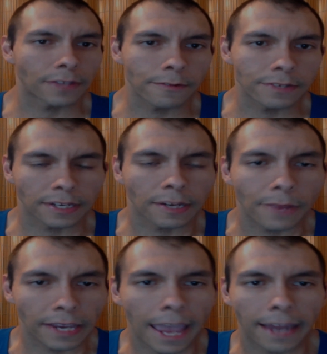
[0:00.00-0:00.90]
that was like a
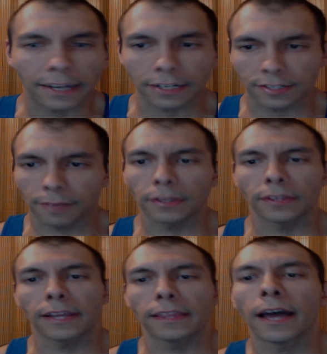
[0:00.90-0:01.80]
mechanic or something
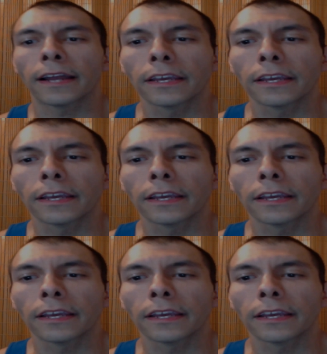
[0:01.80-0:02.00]
like that.